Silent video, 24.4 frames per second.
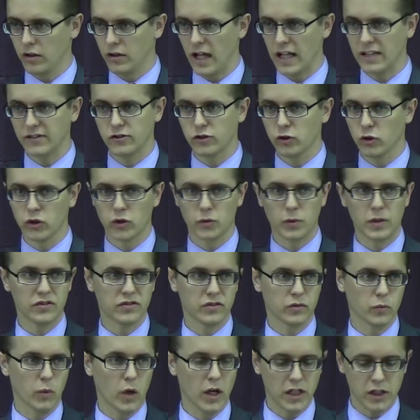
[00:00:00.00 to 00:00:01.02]
That's the only
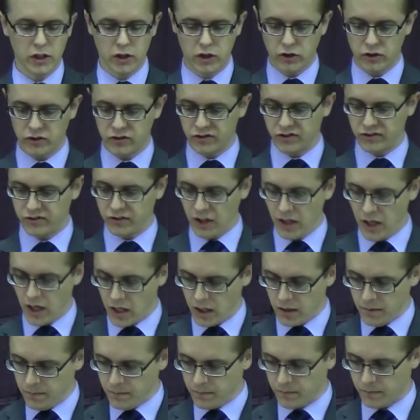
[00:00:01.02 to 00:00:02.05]
reason why He couldn't
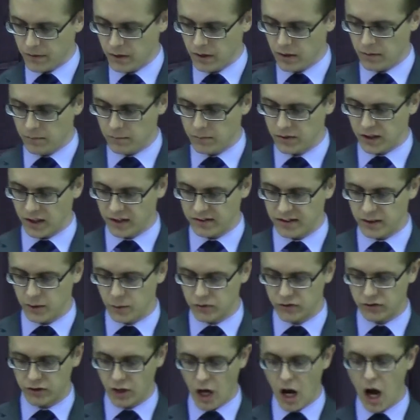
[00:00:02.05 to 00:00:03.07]
sin, because He
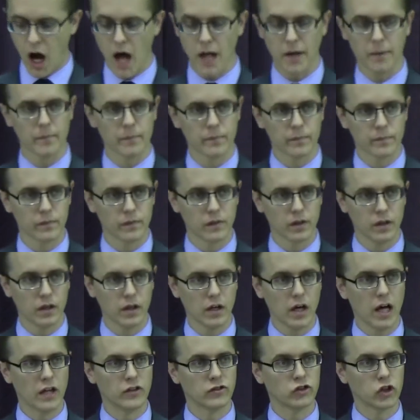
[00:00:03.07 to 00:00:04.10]
was God.
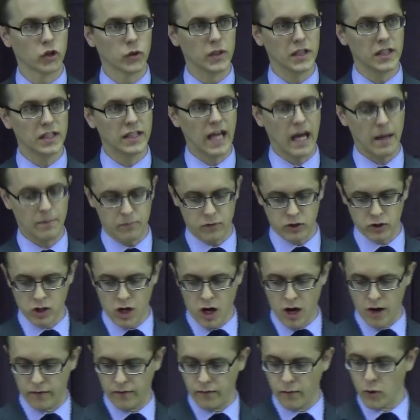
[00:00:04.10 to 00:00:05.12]
And so He kept the
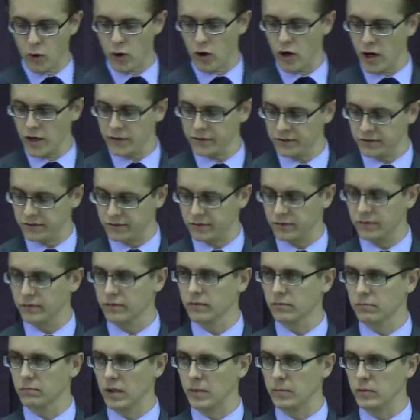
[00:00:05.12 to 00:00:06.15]
law for us.
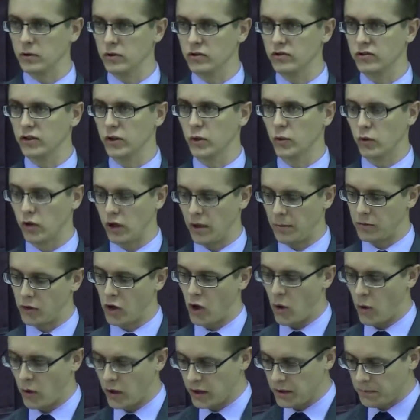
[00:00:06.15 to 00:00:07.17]
Maybe you see where I'm
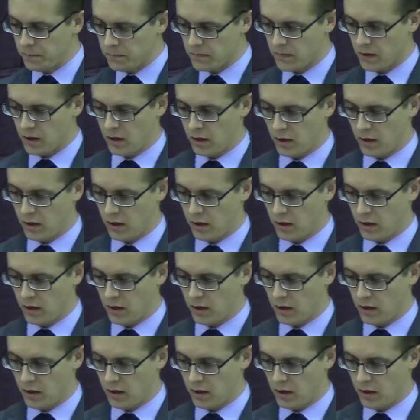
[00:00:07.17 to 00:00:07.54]
going.